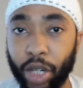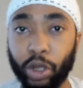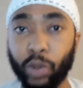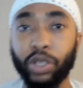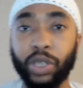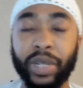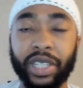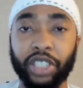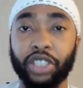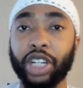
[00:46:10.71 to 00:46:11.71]
who's supposed to be
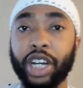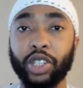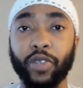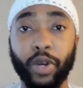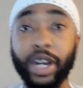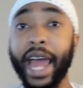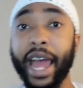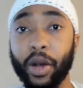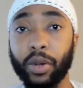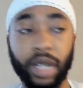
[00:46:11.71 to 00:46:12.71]
this judge of
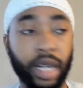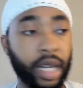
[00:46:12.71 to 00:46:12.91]
renown.